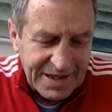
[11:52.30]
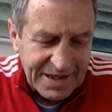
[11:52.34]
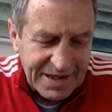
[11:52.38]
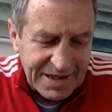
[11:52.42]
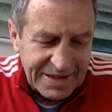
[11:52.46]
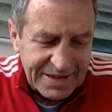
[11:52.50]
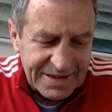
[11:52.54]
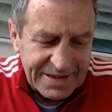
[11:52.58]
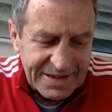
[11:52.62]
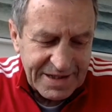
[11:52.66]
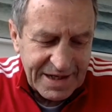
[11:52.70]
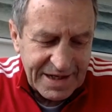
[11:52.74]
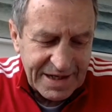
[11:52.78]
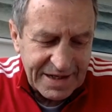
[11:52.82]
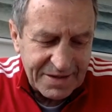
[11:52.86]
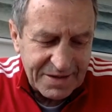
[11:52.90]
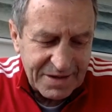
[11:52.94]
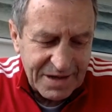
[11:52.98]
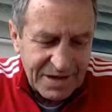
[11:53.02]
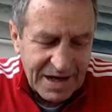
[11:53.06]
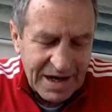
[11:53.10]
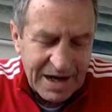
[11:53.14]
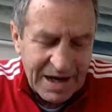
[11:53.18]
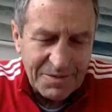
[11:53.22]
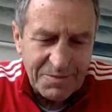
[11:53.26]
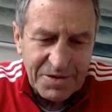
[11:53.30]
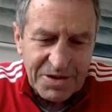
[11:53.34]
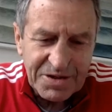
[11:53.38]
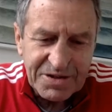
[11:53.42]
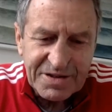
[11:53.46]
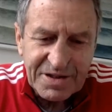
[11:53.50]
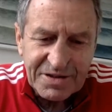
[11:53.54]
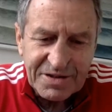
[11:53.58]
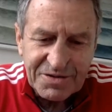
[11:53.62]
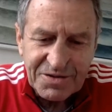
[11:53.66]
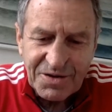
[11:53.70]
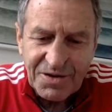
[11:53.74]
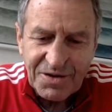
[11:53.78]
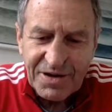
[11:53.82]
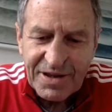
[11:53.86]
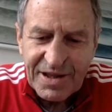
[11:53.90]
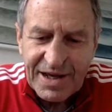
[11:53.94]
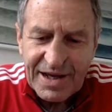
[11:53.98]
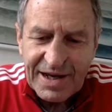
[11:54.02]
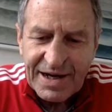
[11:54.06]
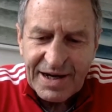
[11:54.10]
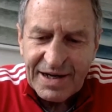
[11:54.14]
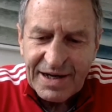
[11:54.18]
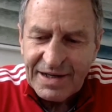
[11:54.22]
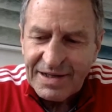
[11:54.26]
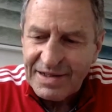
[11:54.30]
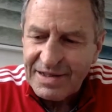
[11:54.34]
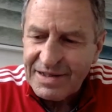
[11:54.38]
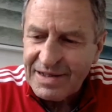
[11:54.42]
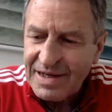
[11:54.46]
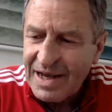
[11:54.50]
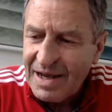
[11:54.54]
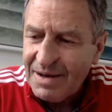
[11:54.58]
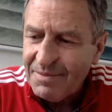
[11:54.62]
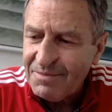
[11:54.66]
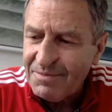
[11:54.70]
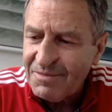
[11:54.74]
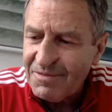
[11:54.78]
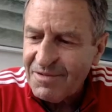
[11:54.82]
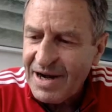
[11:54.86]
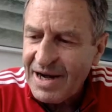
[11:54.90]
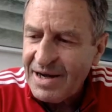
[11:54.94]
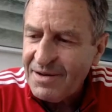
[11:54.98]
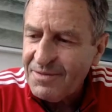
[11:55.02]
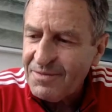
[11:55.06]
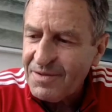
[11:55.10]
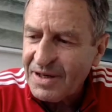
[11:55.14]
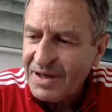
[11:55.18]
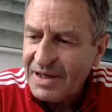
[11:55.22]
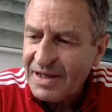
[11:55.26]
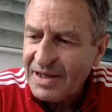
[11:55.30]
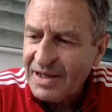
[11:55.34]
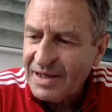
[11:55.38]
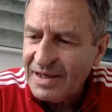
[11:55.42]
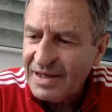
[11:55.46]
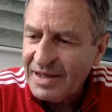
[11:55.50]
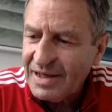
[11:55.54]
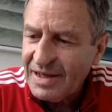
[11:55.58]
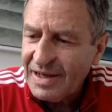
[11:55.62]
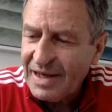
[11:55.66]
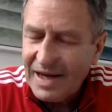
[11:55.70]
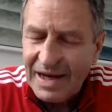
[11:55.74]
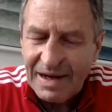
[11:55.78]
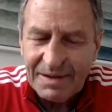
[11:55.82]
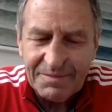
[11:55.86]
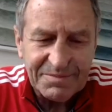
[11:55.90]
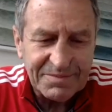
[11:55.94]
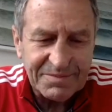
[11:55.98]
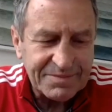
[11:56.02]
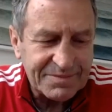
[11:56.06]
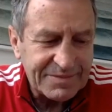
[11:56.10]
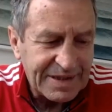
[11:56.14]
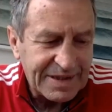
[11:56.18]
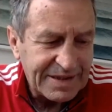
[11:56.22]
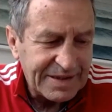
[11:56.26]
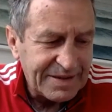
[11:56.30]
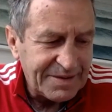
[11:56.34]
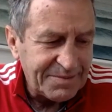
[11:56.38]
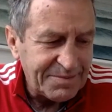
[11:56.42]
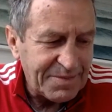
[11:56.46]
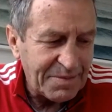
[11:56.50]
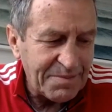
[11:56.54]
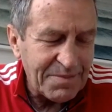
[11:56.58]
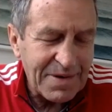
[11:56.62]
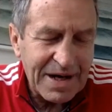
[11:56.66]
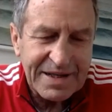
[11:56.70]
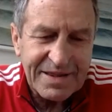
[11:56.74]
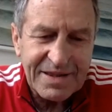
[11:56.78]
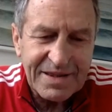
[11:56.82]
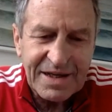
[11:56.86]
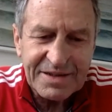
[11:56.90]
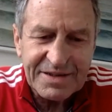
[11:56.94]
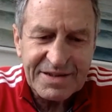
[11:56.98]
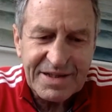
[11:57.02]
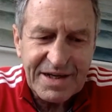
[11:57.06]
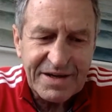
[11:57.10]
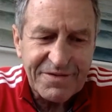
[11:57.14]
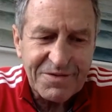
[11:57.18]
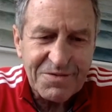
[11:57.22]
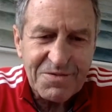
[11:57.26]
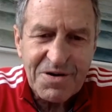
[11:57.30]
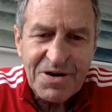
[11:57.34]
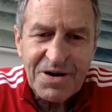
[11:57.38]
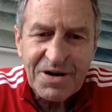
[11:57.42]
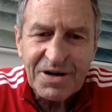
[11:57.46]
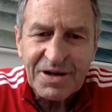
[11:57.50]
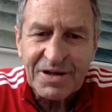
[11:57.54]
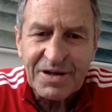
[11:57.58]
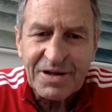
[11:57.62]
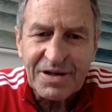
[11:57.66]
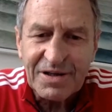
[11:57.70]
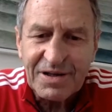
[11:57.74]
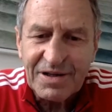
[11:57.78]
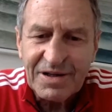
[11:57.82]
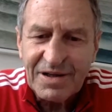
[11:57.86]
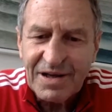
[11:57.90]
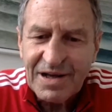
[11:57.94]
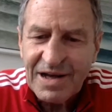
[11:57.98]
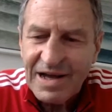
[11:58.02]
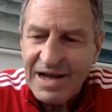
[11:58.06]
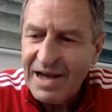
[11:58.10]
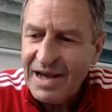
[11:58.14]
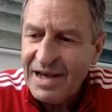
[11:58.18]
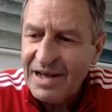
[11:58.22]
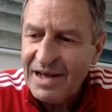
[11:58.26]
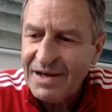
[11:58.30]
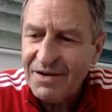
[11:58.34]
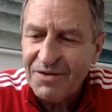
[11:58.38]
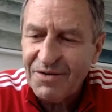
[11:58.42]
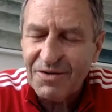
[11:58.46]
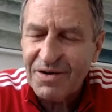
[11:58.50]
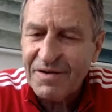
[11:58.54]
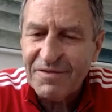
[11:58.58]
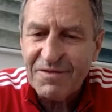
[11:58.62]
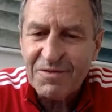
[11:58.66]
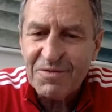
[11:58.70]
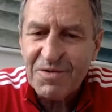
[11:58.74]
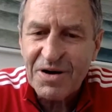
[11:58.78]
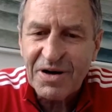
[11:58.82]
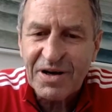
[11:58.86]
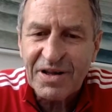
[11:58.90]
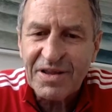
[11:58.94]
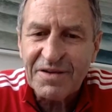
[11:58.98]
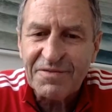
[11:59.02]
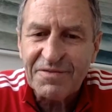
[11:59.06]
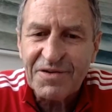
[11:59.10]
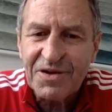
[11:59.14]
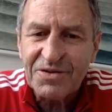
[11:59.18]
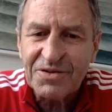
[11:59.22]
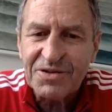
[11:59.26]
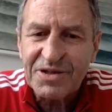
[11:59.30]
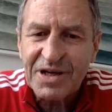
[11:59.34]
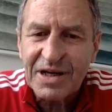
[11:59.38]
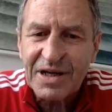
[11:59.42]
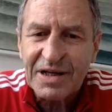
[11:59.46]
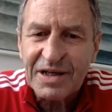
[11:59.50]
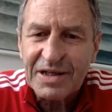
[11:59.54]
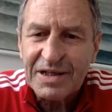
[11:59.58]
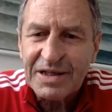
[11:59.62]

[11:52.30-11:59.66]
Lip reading: Said, we used to try that at Randwick, but mate, that's never worked and it'll never work in the future.